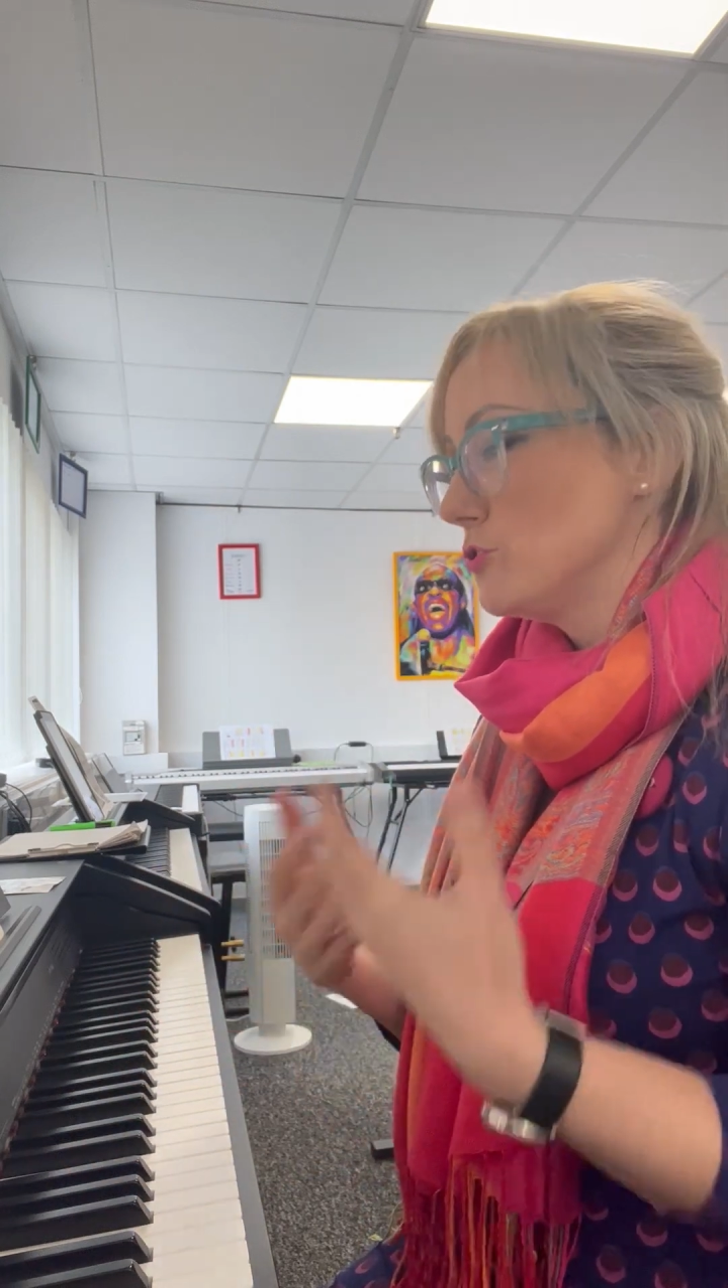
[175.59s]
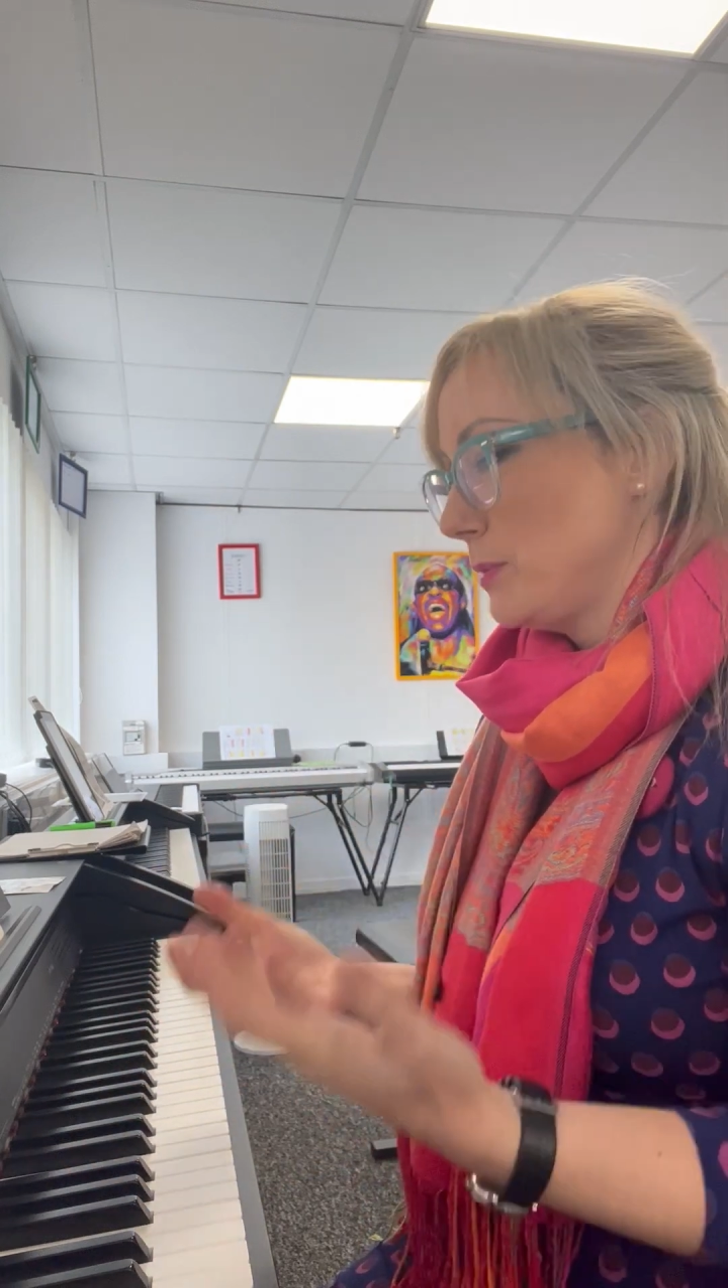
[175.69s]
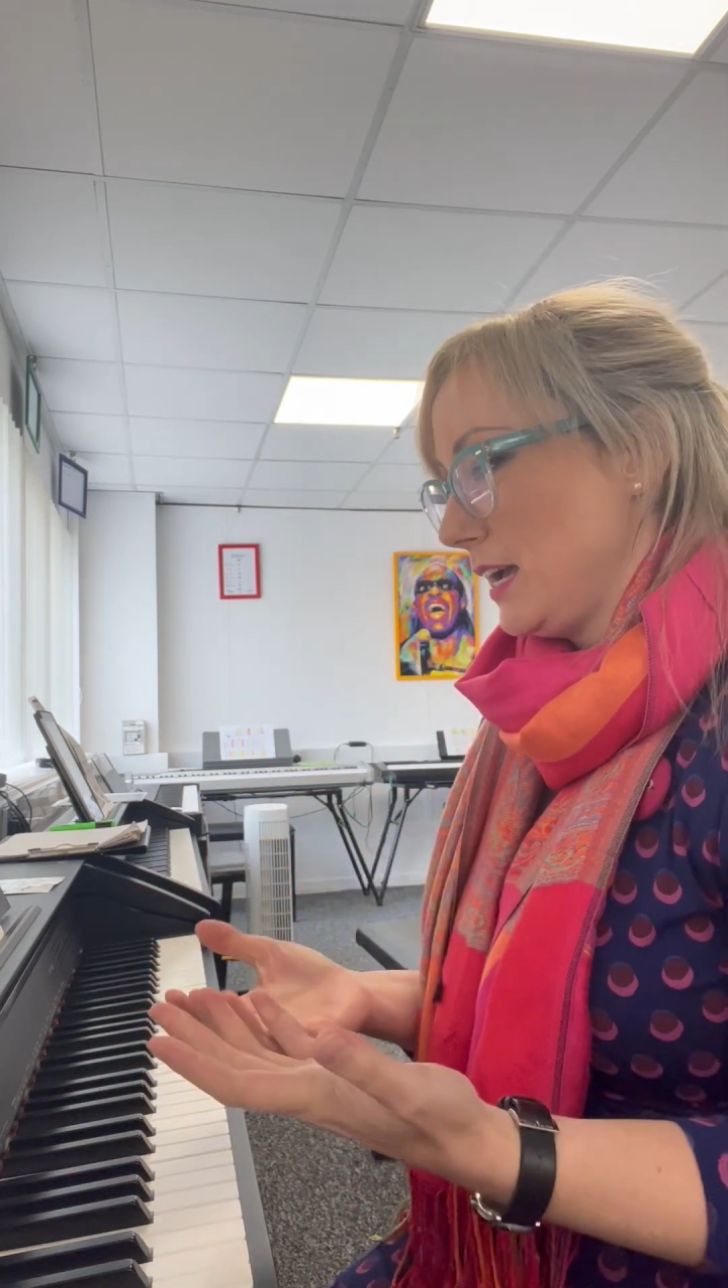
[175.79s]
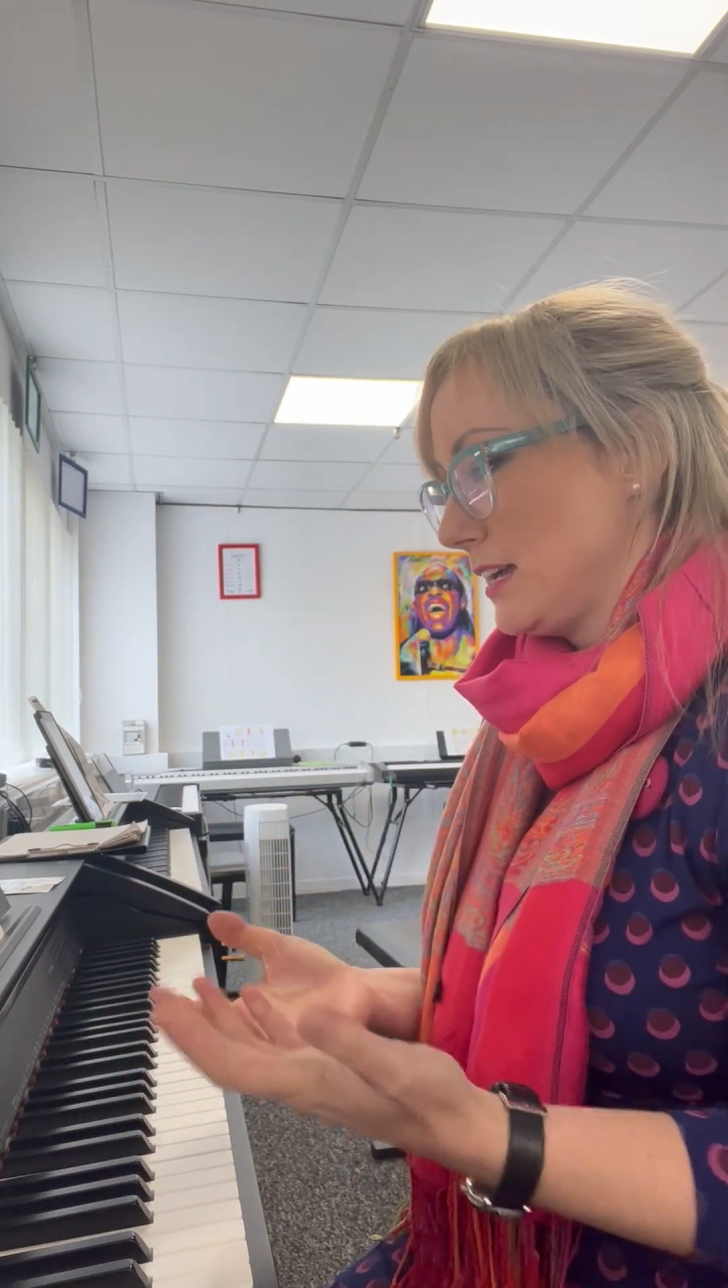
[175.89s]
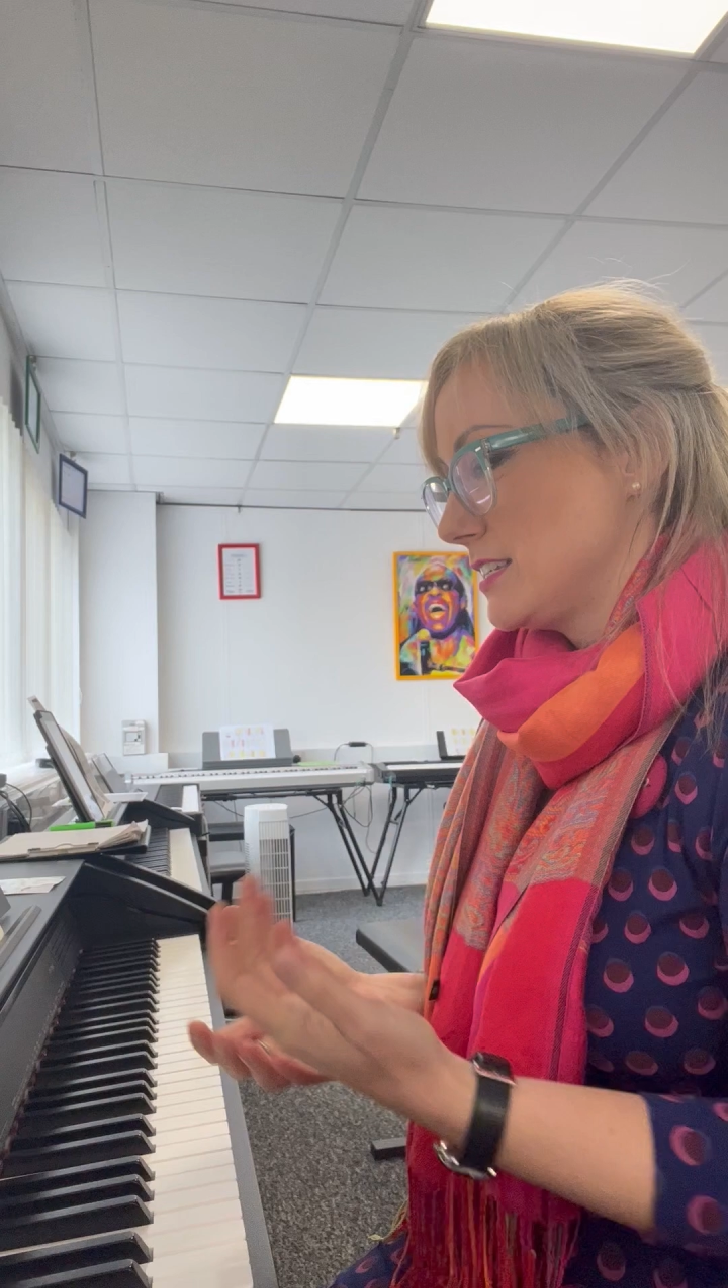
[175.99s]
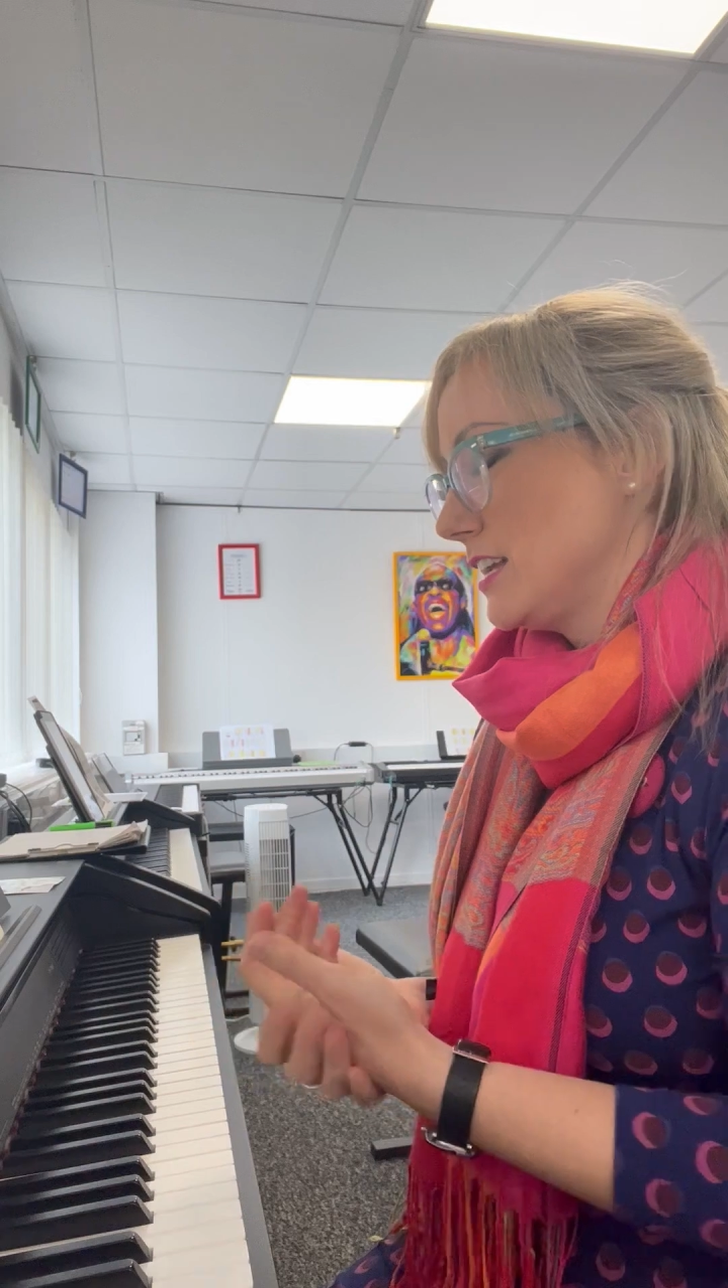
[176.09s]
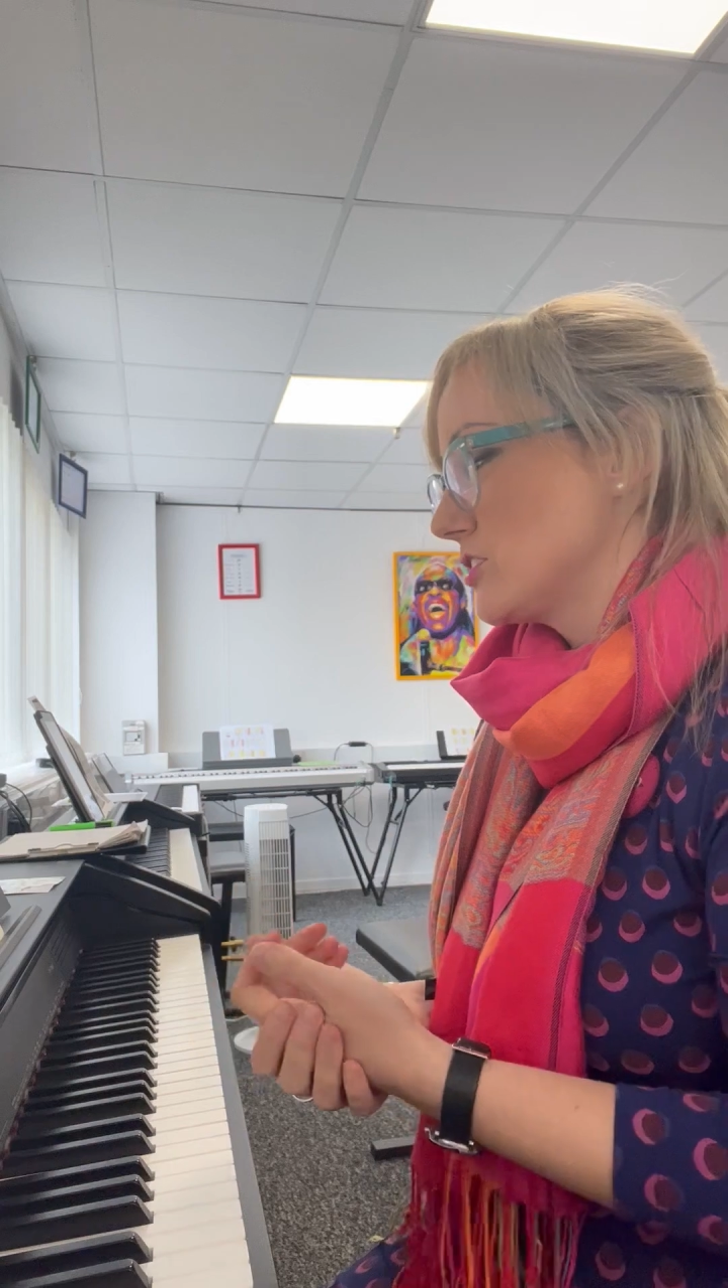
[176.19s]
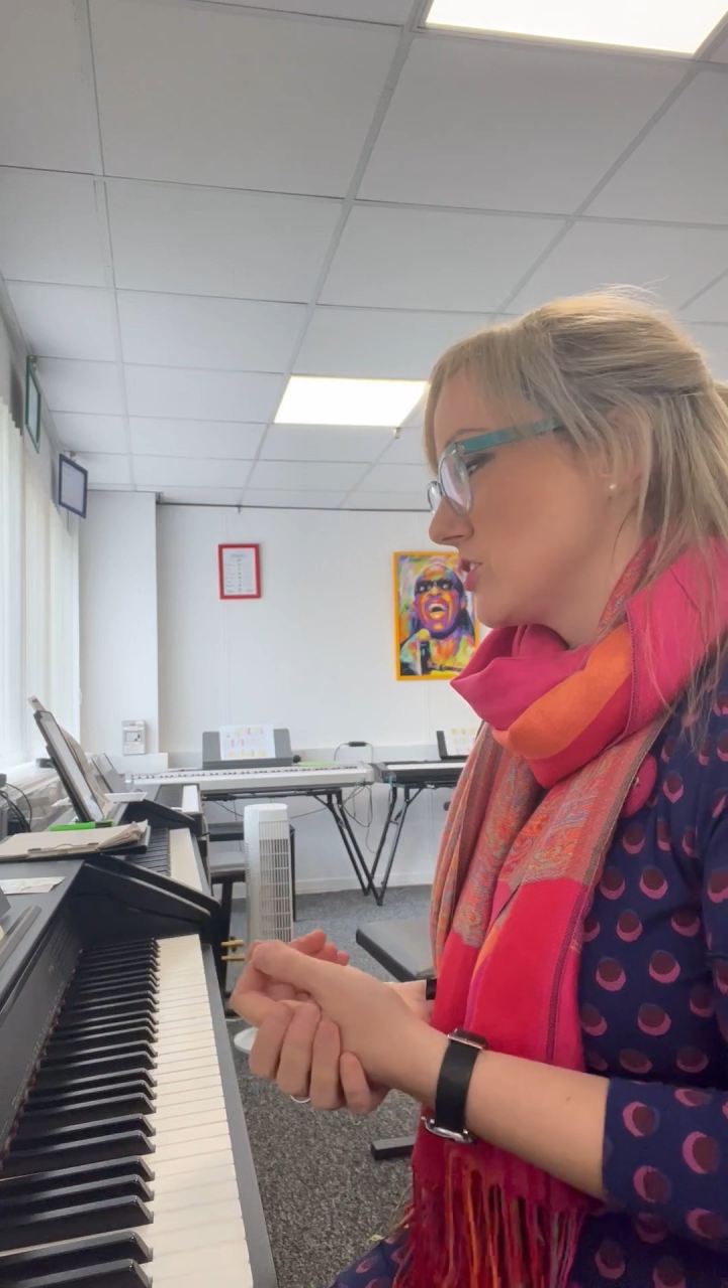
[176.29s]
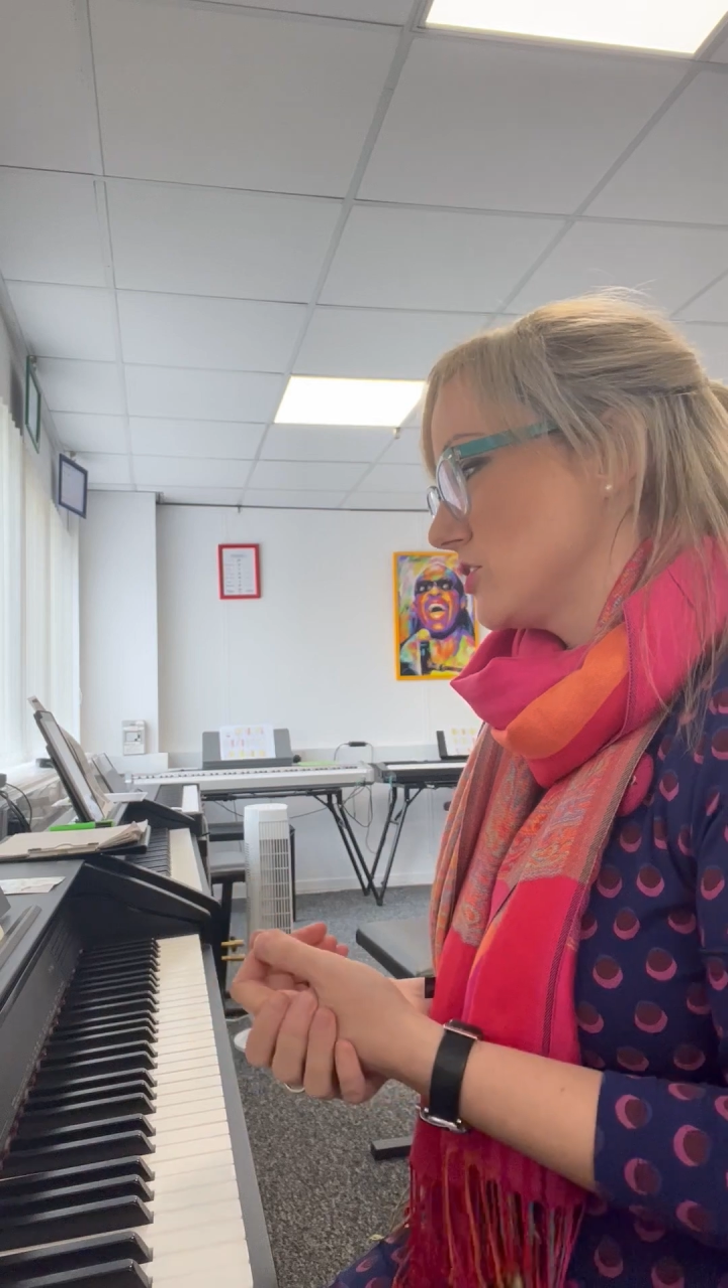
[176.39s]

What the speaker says: pay attention